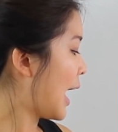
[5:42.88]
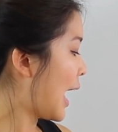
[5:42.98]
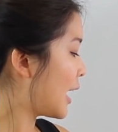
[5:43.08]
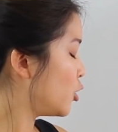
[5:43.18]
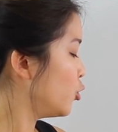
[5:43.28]

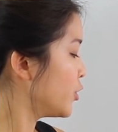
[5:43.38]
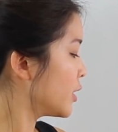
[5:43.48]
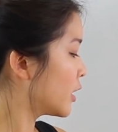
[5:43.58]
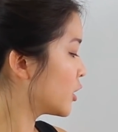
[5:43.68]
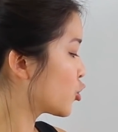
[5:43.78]
I used
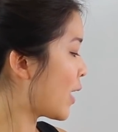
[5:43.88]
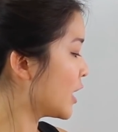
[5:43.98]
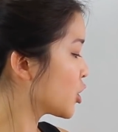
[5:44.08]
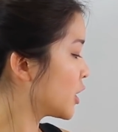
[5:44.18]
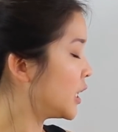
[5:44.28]
a
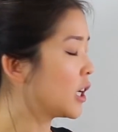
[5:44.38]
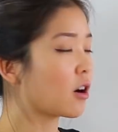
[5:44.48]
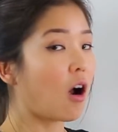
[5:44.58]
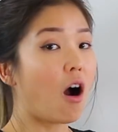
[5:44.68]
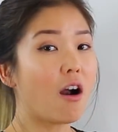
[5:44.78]
contraction
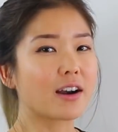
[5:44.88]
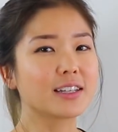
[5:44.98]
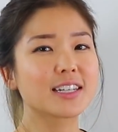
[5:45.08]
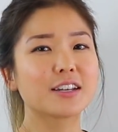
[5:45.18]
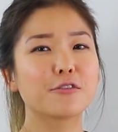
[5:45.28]
here,
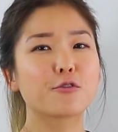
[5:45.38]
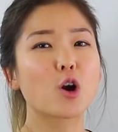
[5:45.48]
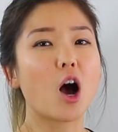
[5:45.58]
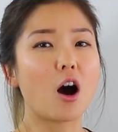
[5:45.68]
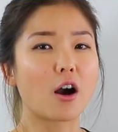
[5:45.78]
aren't,
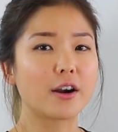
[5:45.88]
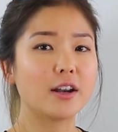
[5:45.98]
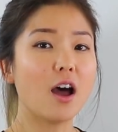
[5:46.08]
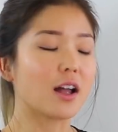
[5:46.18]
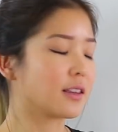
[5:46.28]
for are
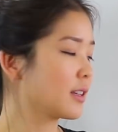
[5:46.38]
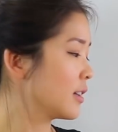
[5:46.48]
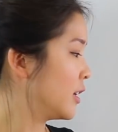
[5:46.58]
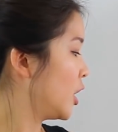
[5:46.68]
not.